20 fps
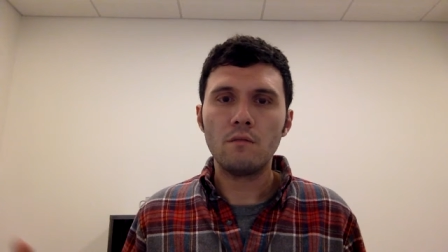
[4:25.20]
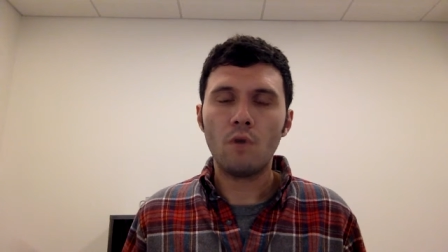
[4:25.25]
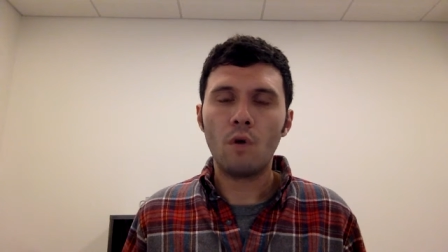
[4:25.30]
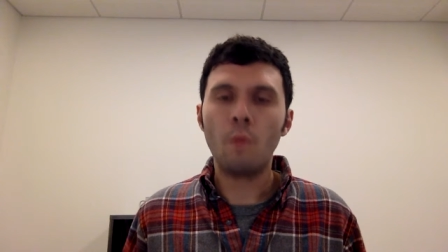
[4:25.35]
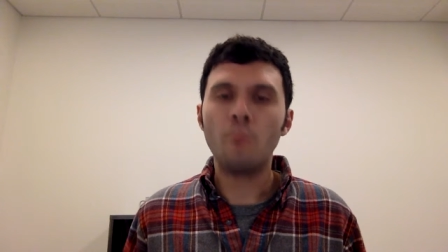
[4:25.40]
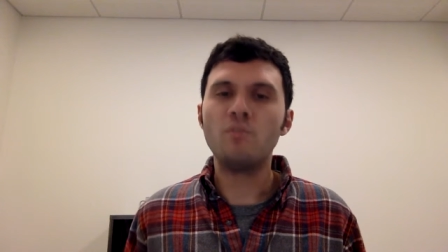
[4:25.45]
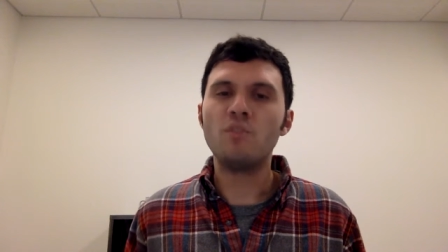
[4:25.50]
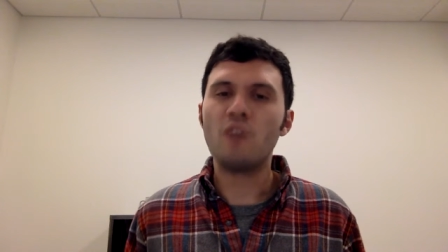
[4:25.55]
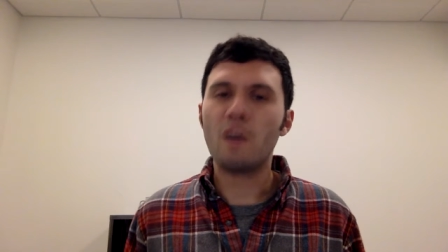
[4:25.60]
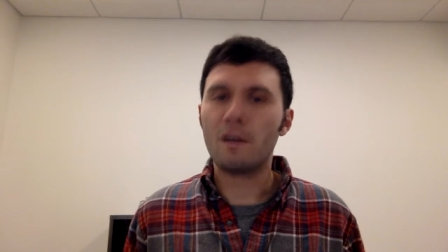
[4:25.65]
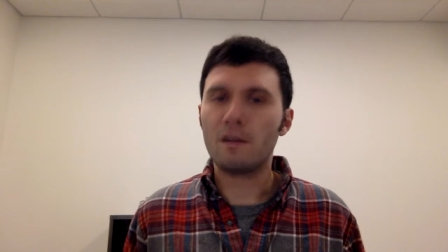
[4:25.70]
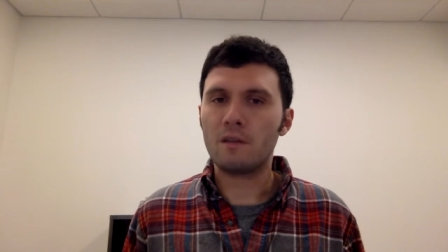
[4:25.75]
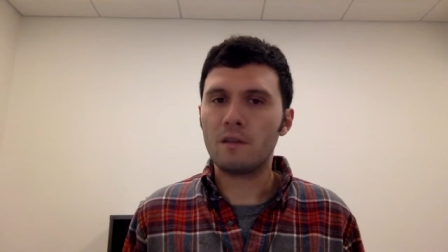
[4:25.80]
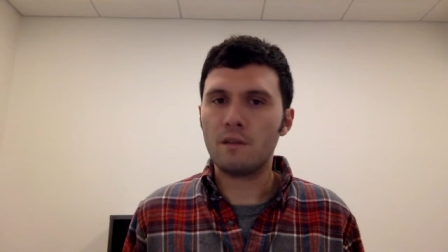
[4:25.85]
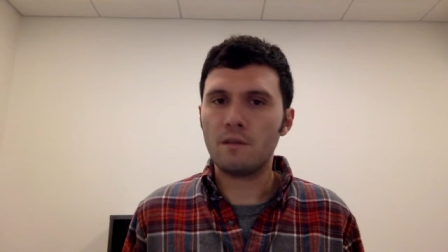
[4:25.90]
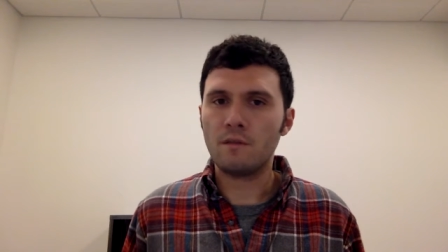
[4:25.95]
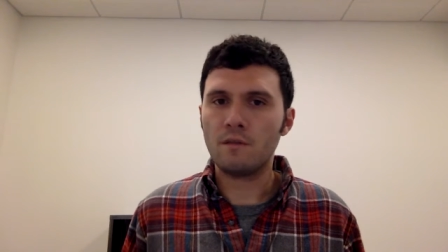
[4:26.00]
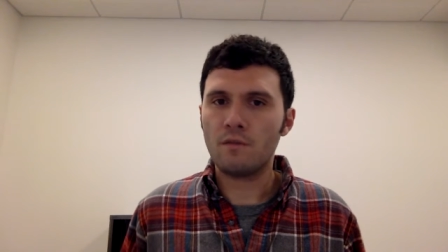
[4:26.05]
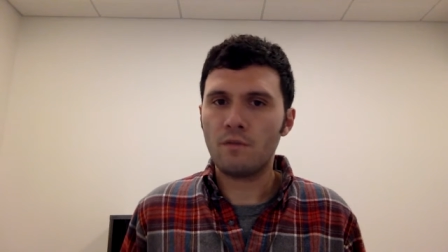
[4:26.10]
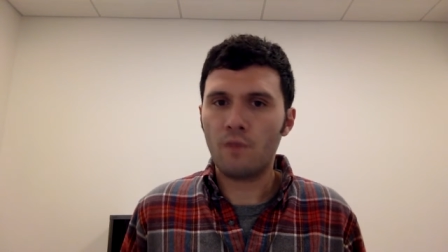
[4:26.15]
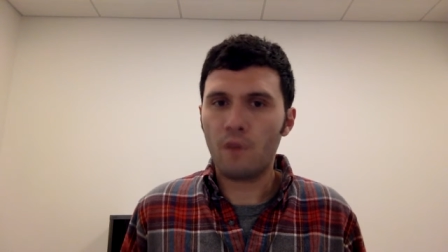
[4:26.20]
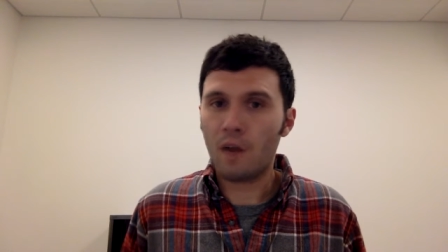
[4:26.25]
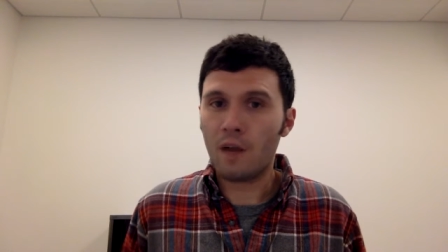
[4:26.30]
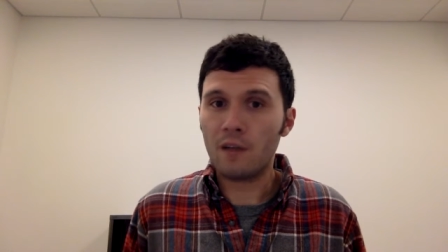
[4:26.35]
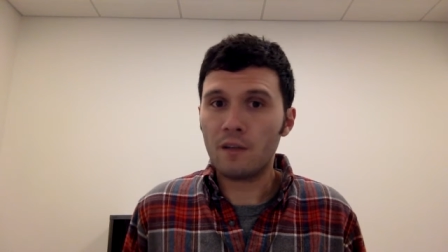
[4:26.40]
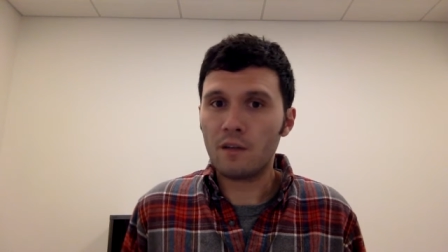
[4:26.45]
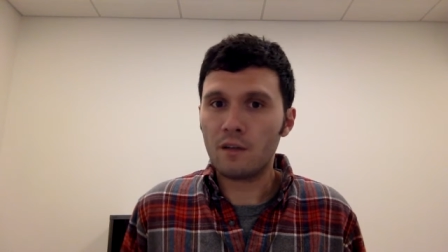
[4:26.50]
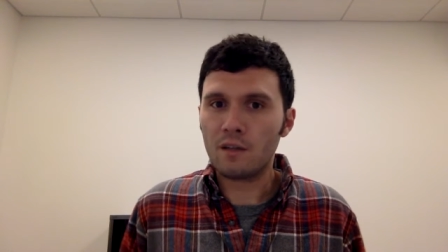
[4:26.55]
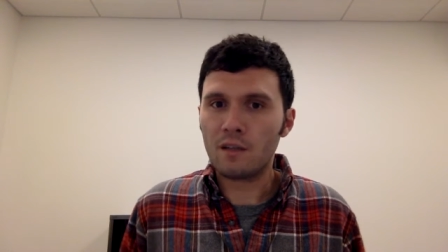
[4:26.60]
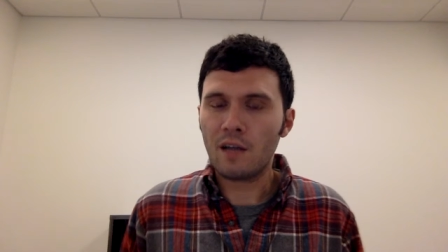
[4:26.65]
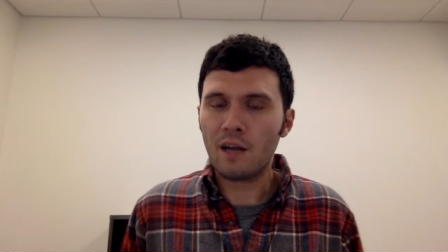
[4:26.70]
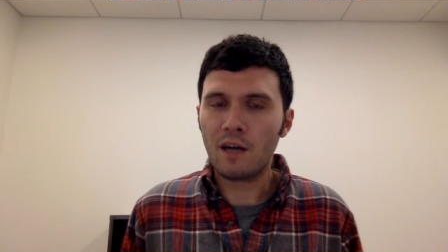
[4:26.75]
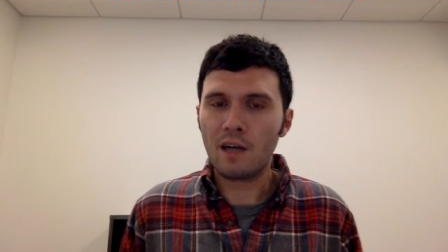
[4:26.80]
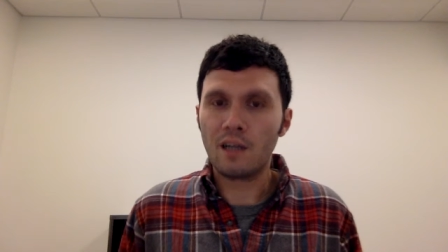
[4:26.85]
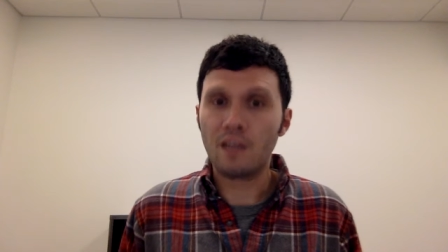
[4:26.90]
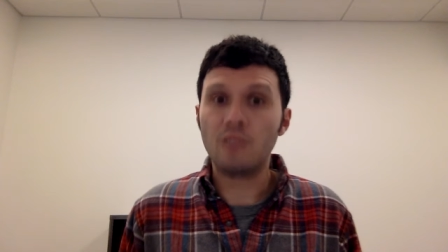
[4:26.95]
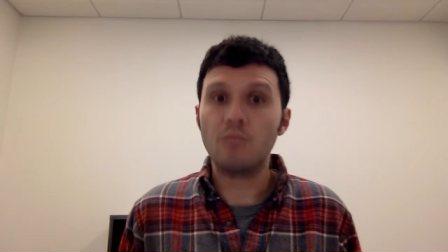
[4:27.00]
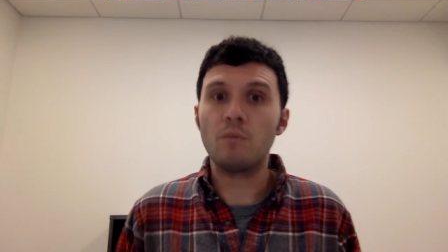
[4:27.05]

objectives, for other targets,